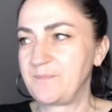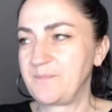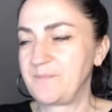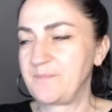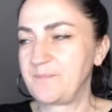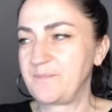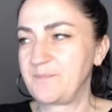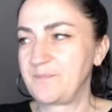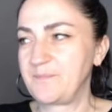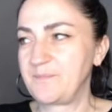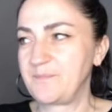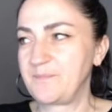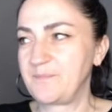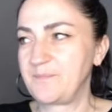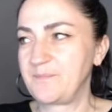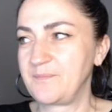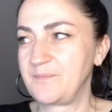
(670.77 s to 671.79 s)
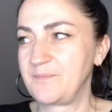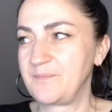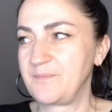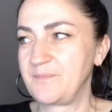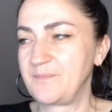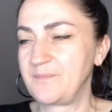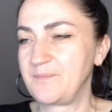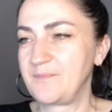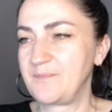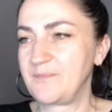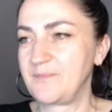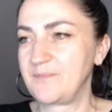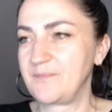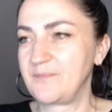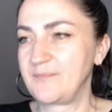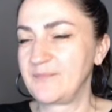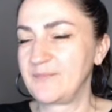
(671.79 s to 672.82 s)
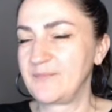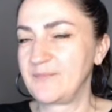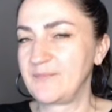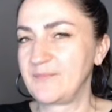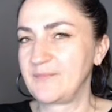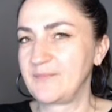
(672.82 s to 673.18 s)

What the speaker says: (silence)